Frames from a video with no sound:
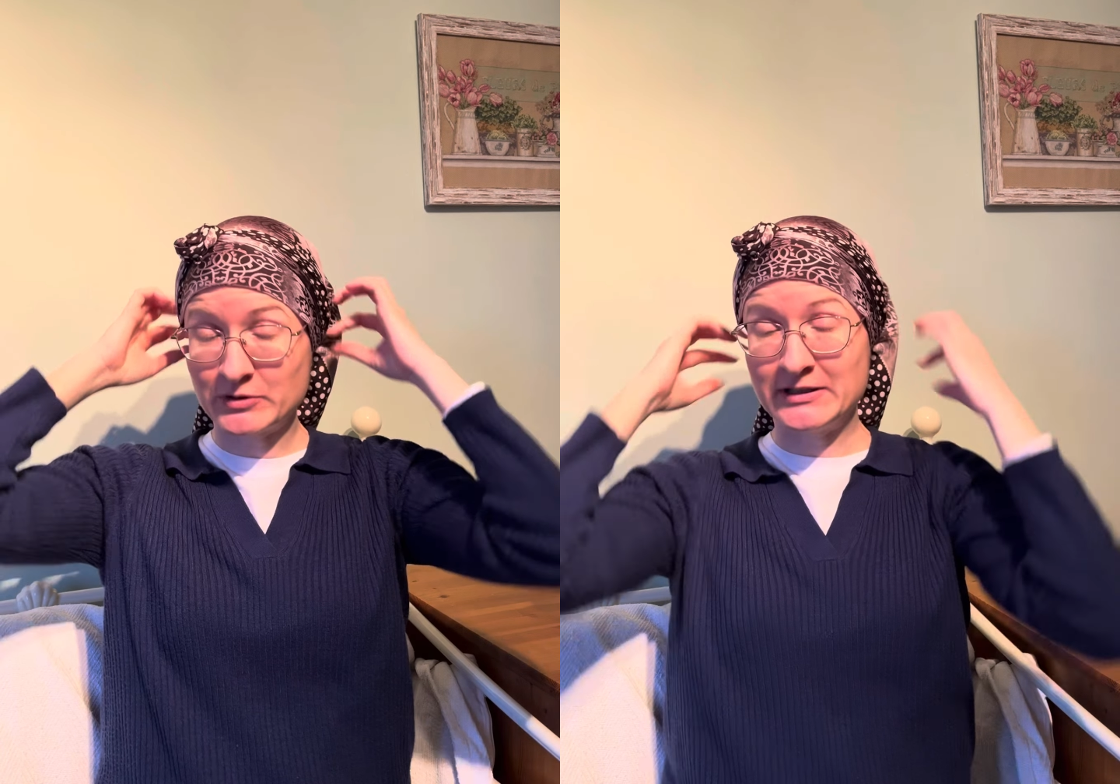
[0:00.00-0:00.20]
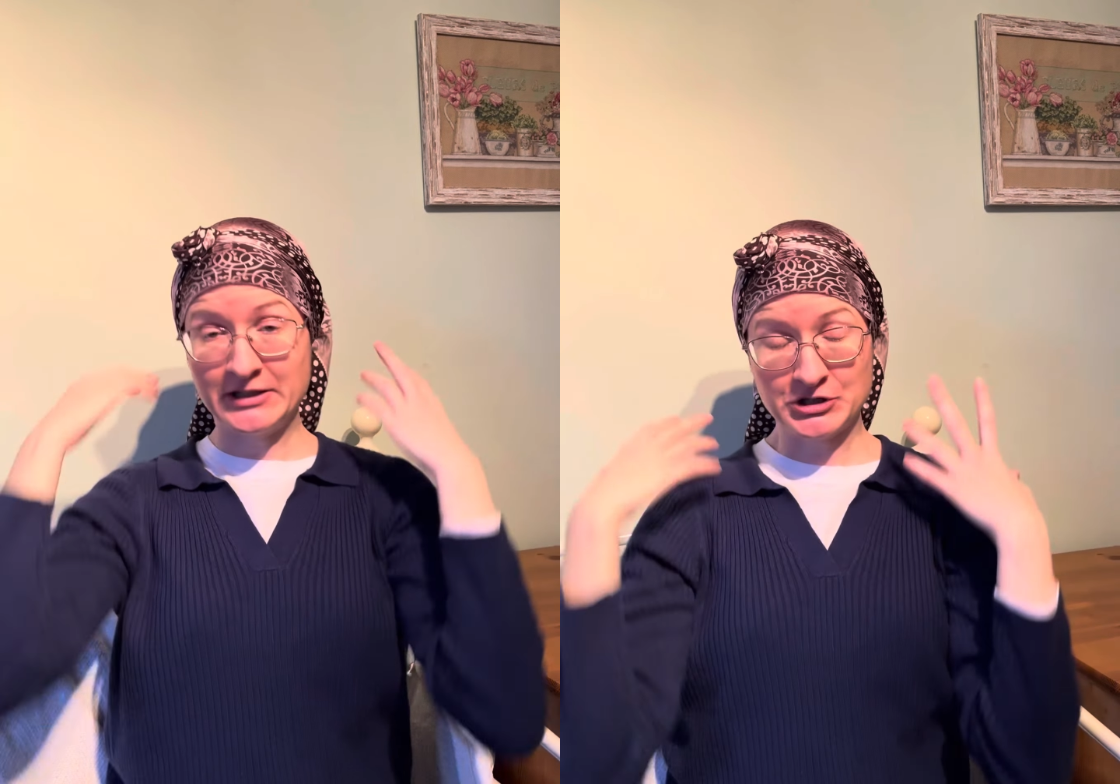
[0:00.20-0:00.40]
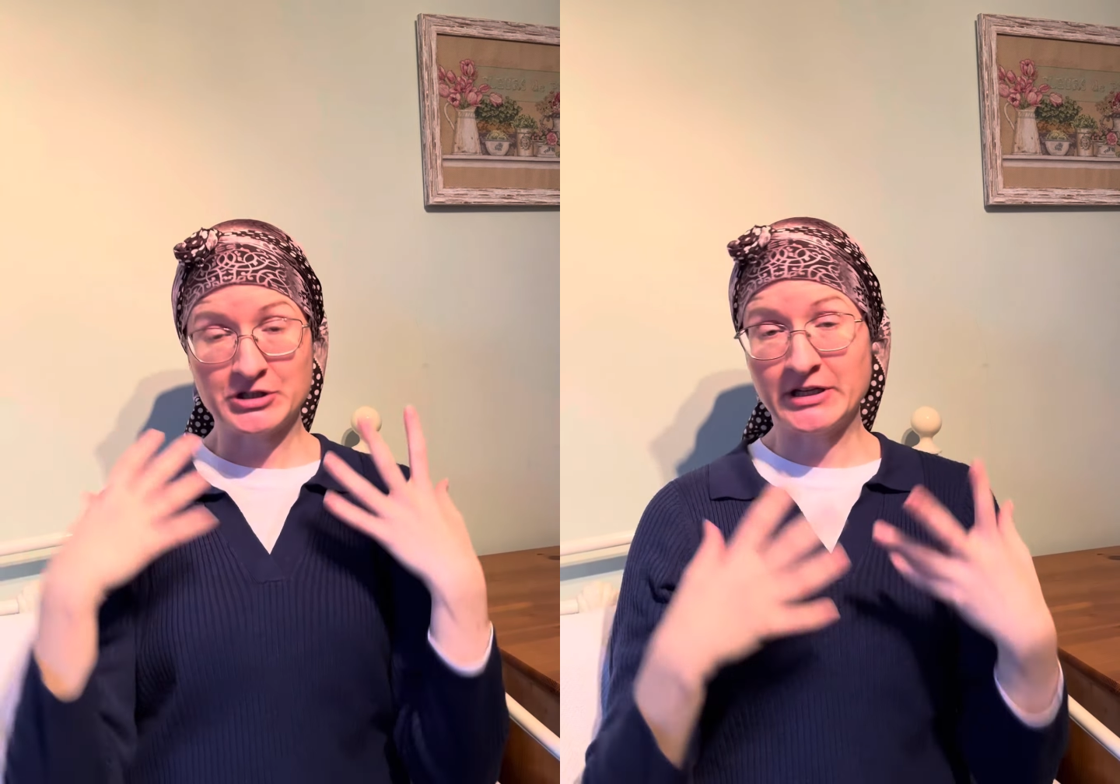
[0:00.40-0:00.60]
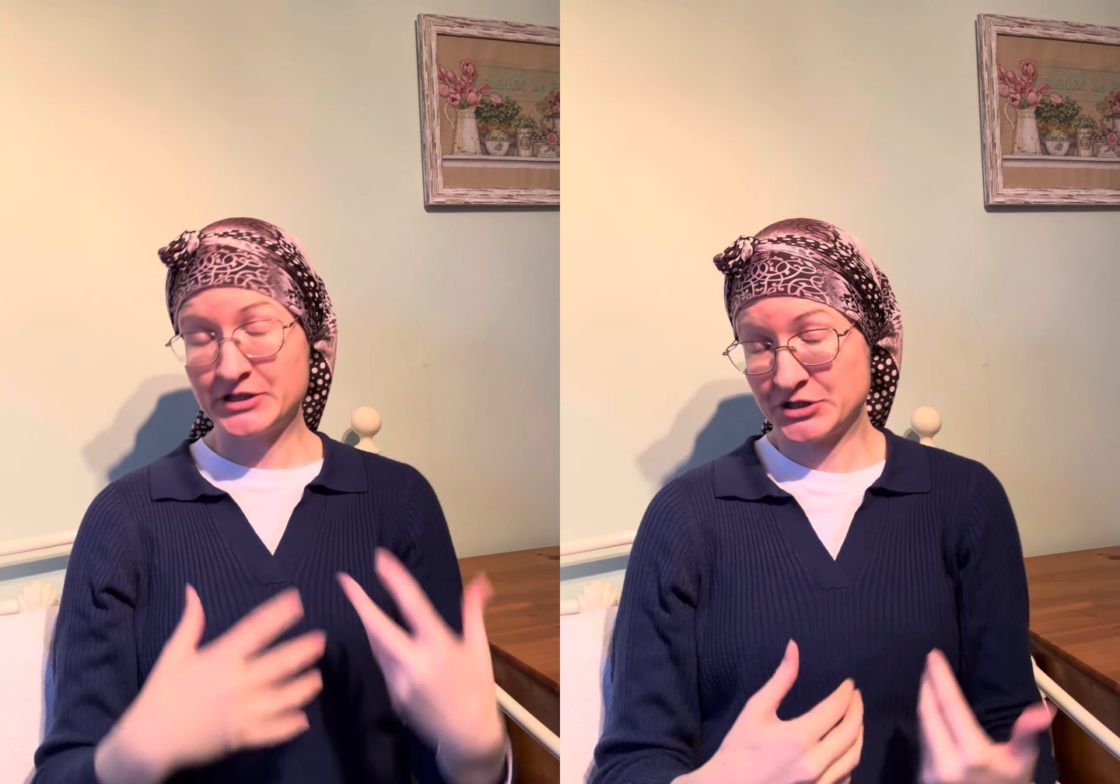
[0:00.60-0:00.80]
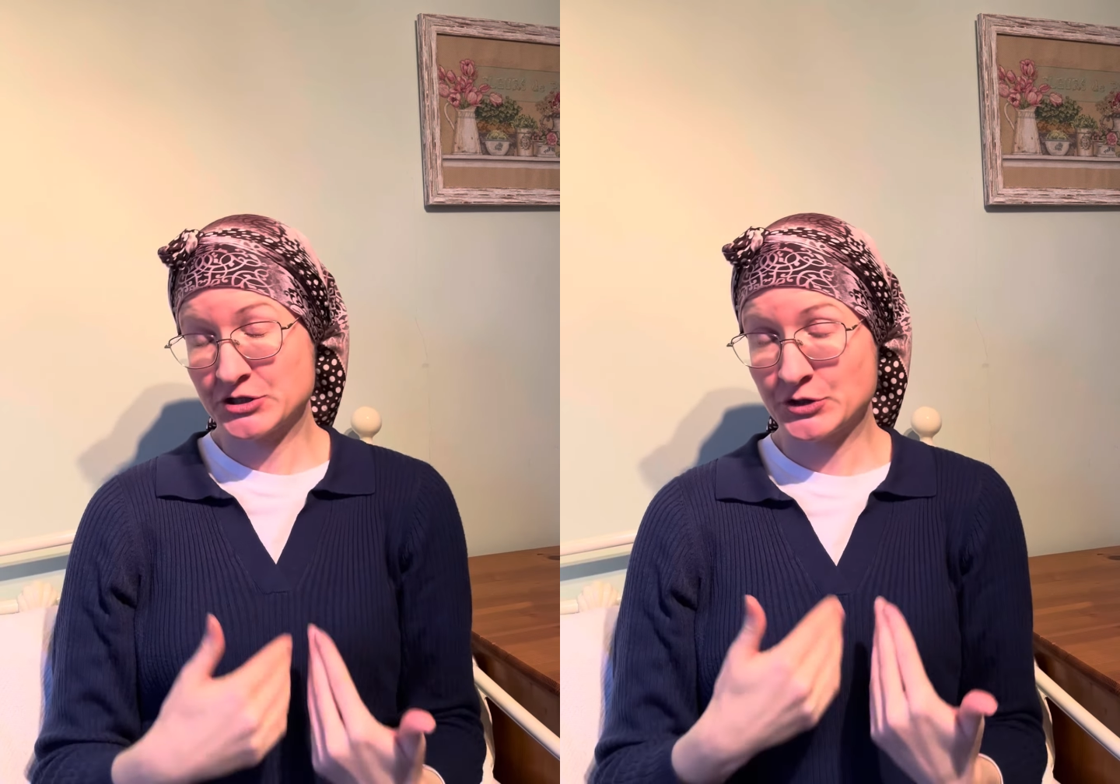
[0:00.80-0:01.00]
Literally
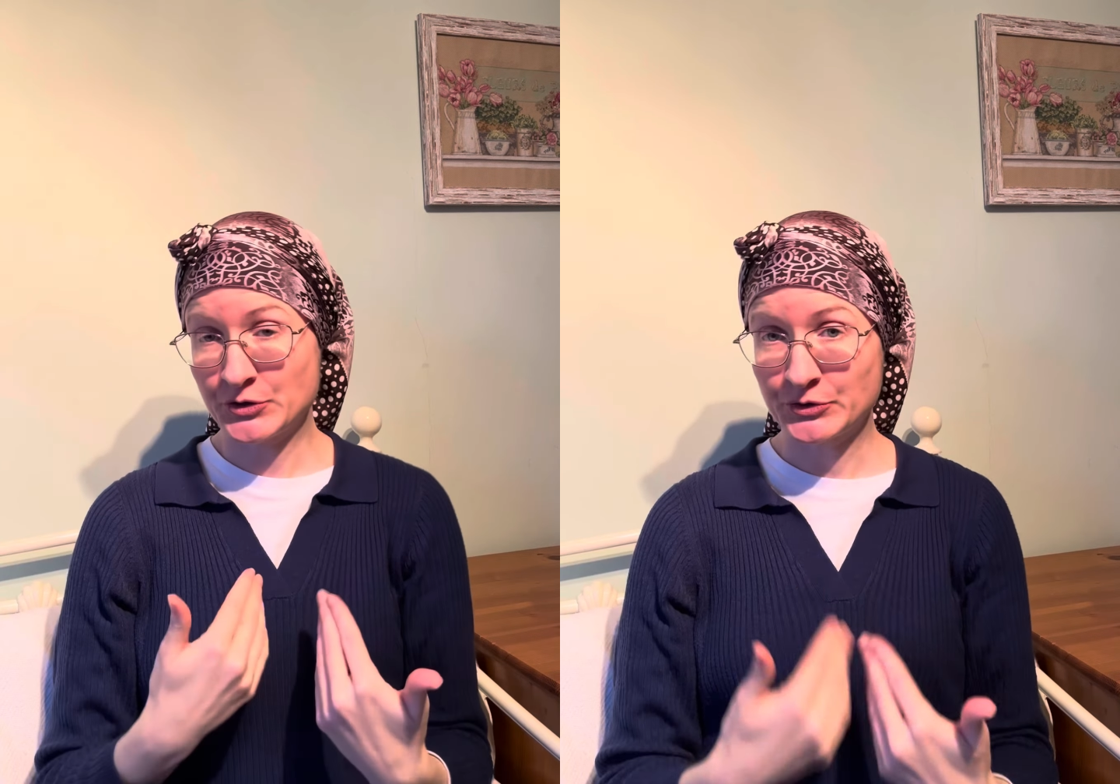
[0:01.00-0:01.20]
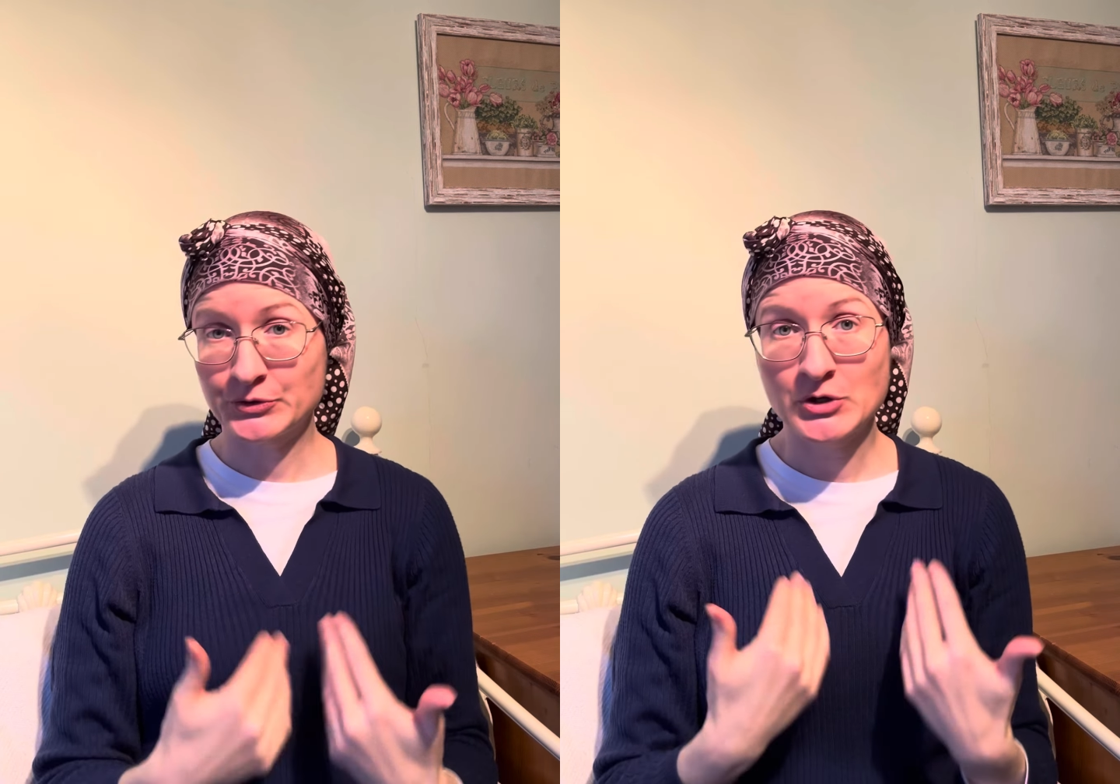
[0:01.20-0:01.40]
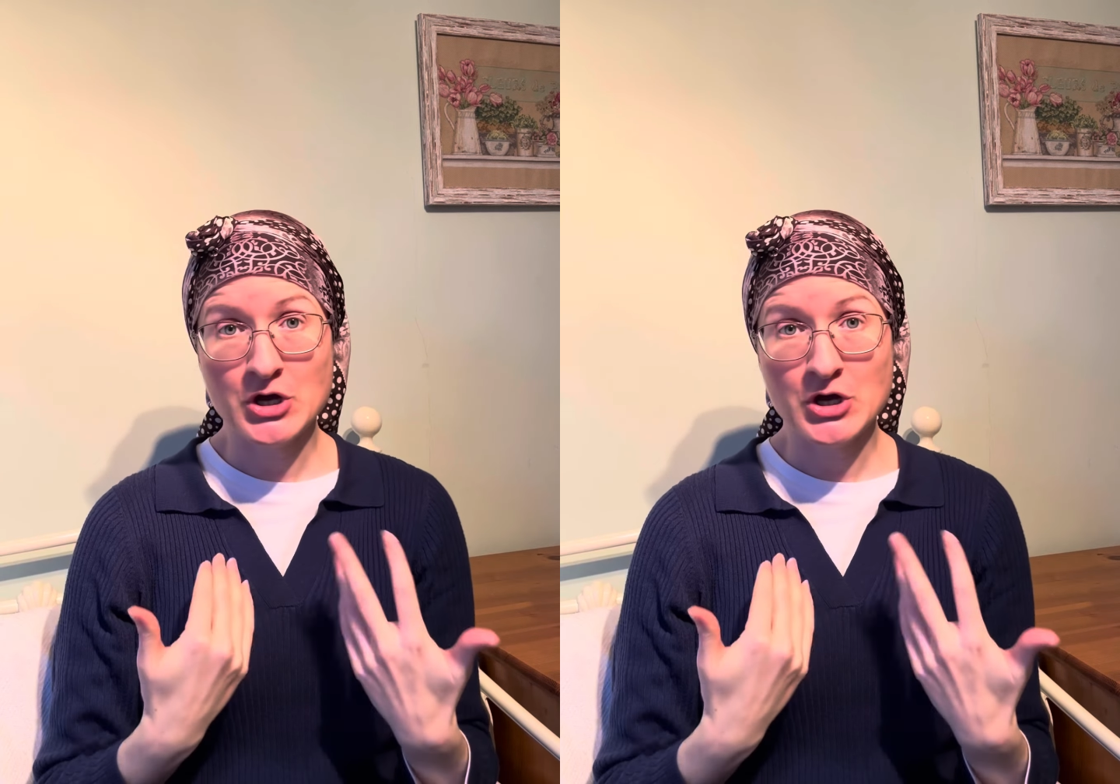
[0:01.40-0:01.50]
just Google